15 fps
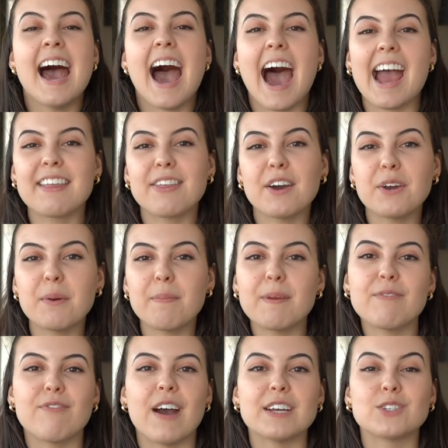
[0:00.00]
I thought it'd be
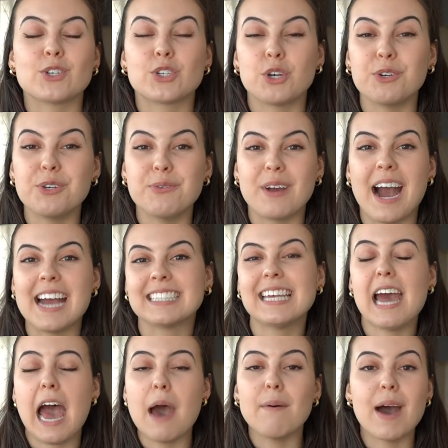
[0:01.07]
fun to show you guys
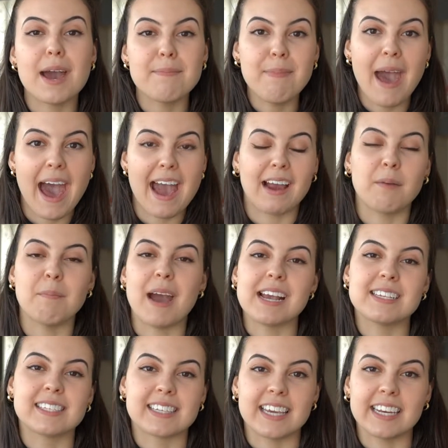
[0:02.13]
how I pack my
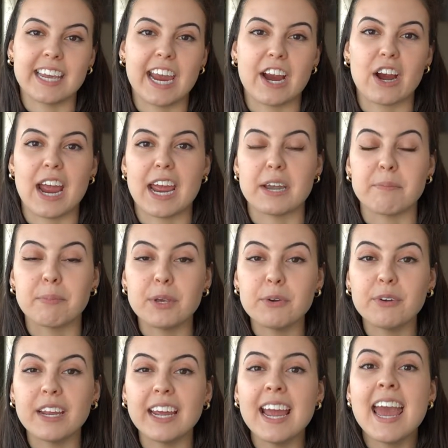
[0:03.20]
skincare and
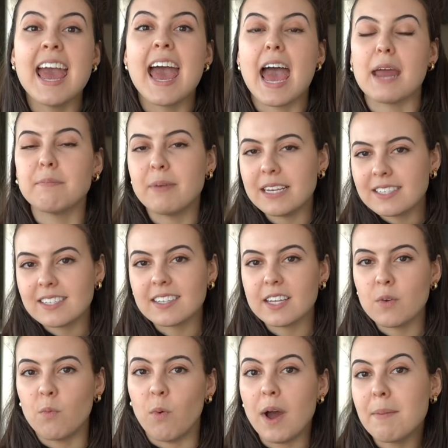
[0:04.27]
beauty and basically
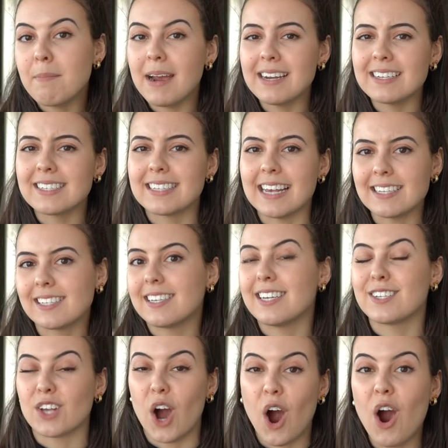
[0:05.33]
what my
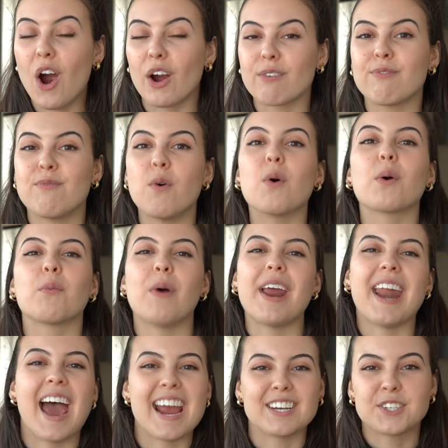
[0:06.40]
necessities are for when
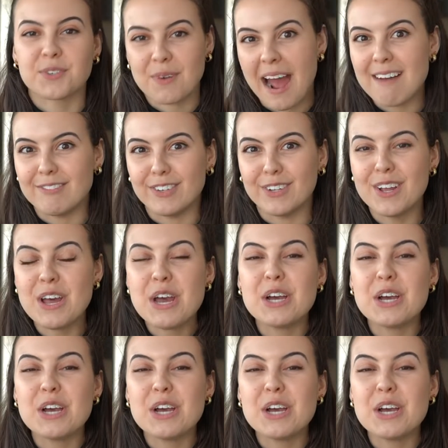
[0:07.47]
I travel.